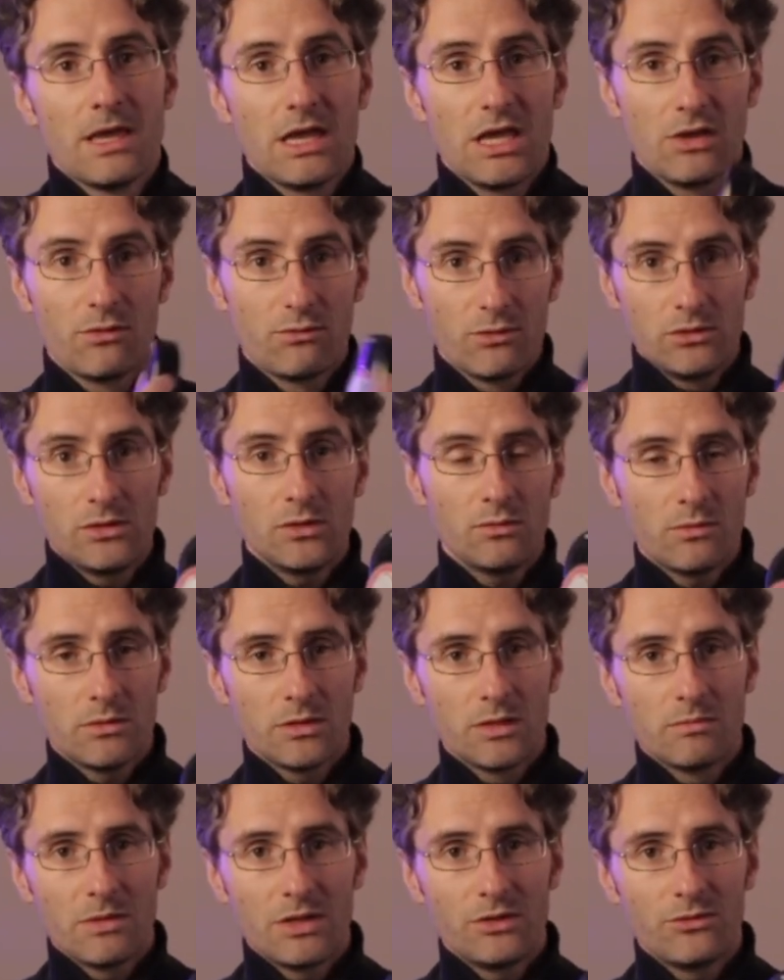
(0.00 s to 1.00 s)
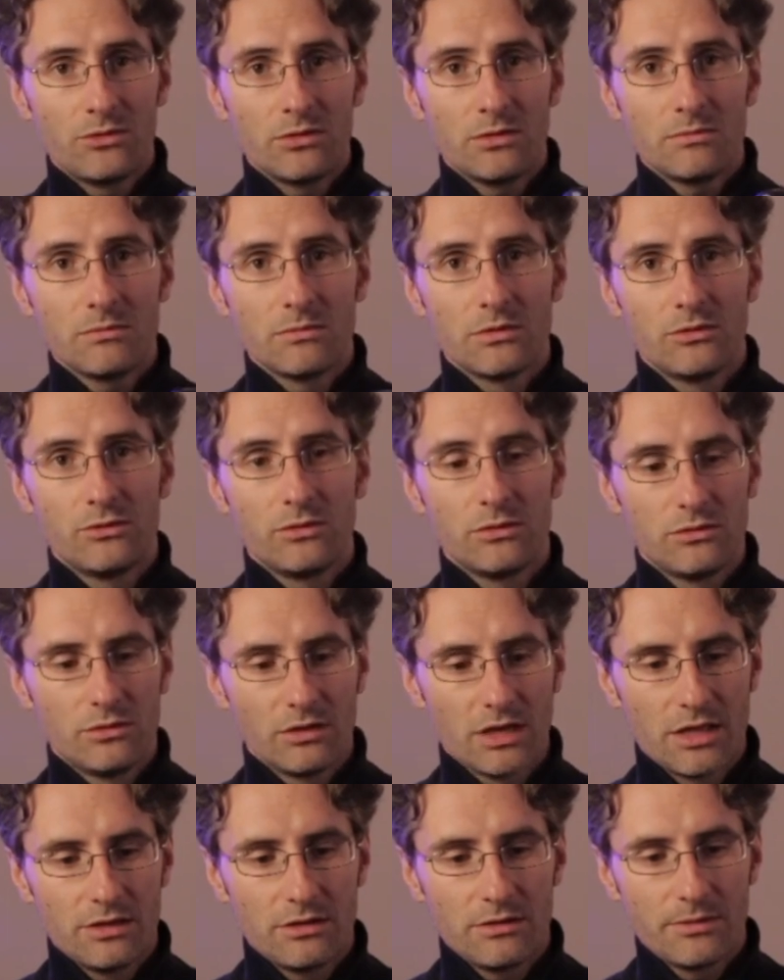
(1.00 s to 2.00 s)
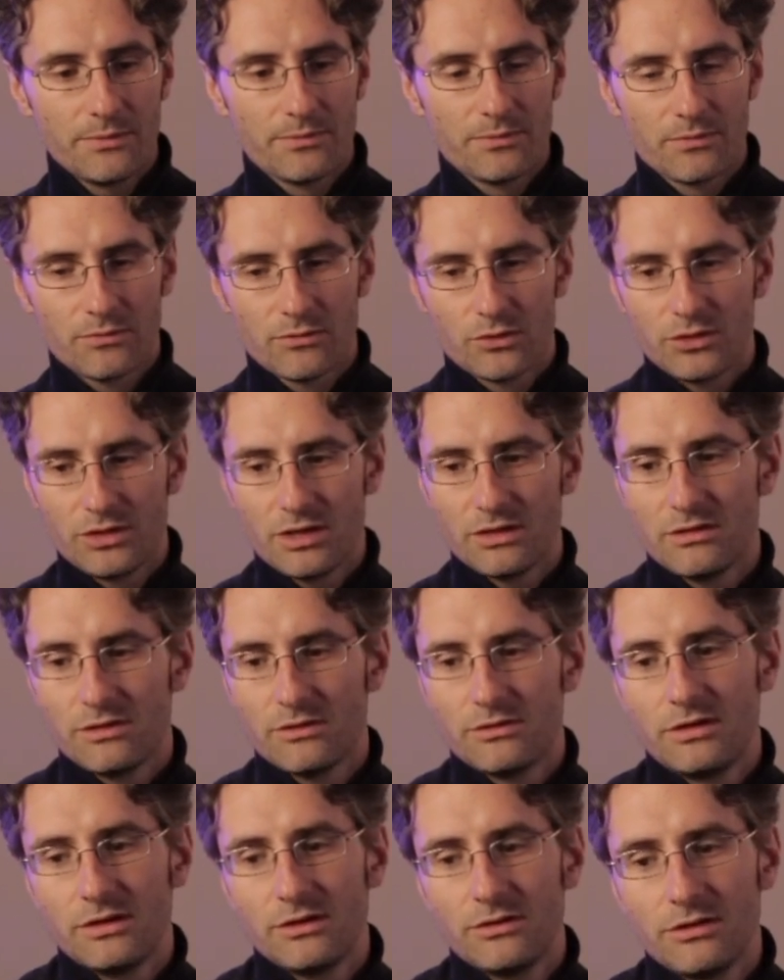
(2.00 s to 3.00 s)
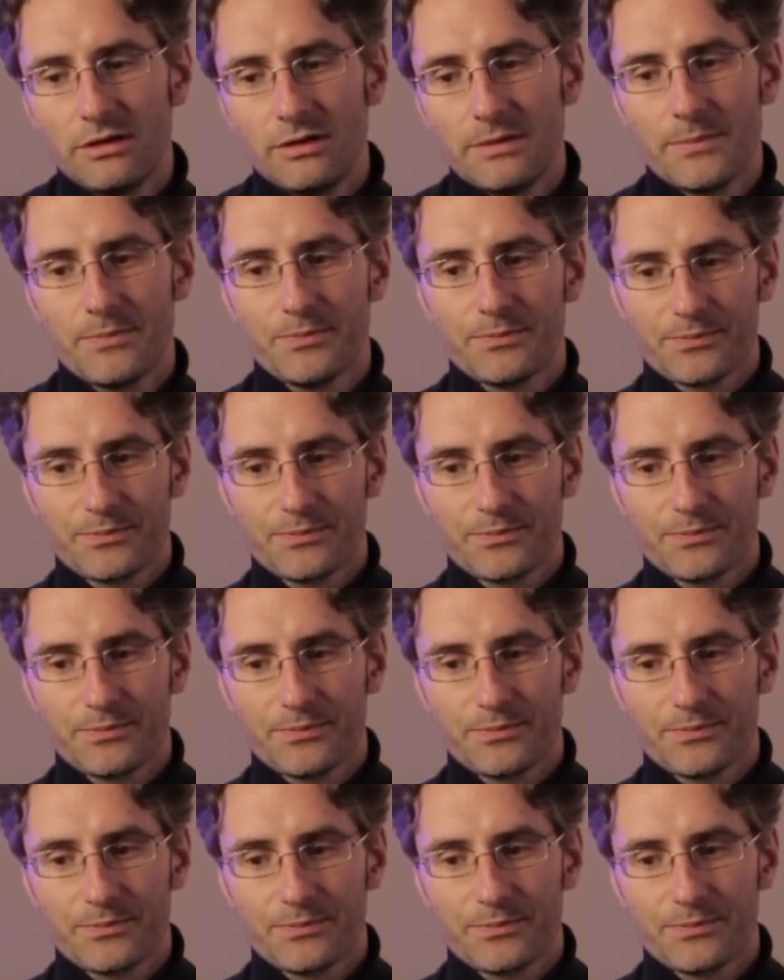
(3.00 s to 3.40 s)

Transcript: If we do with the metronome, let's do it together. So that's a 60.